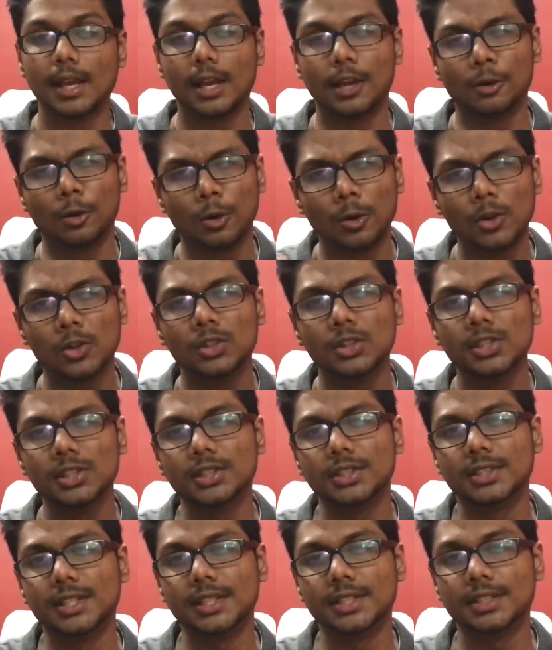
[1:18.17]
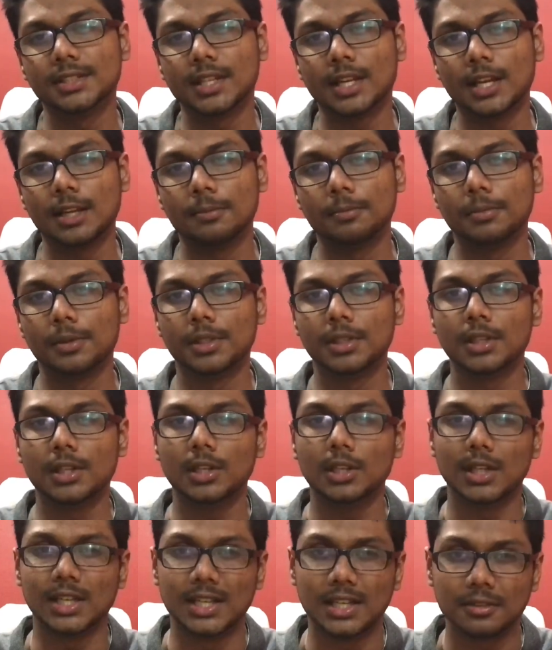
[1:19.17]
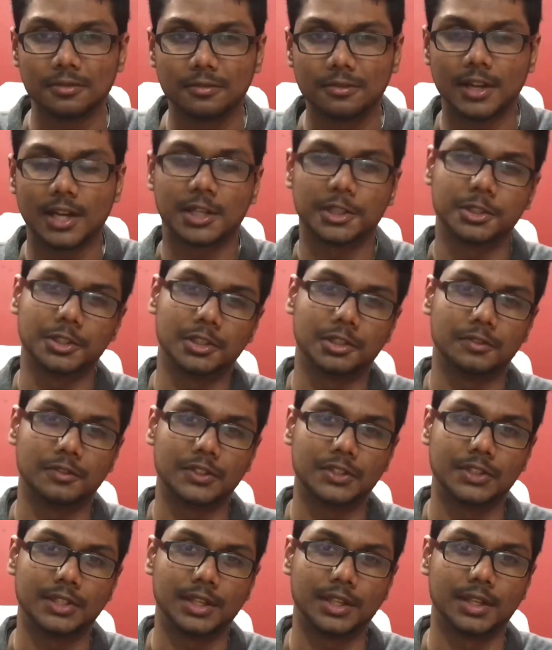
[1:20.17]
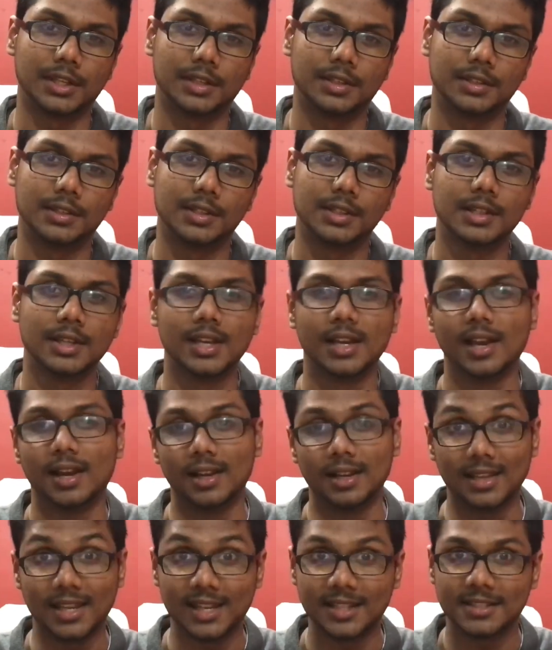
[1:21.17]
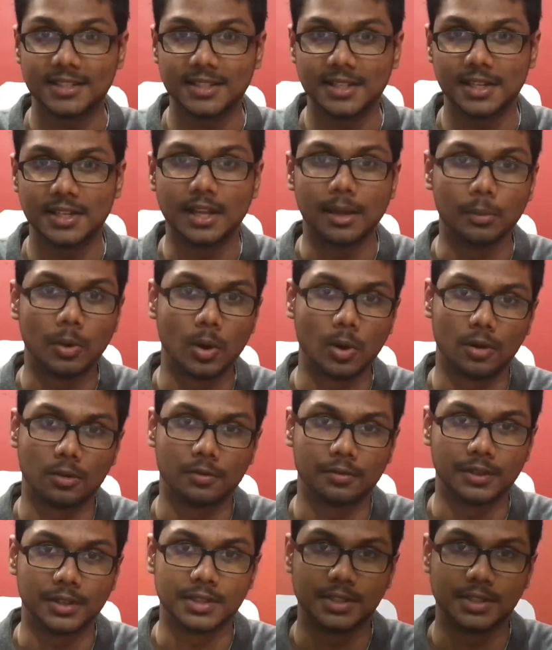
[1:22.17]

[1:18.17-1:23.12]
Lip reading: And all these things happen in a fraction of a second. Let's see a demo of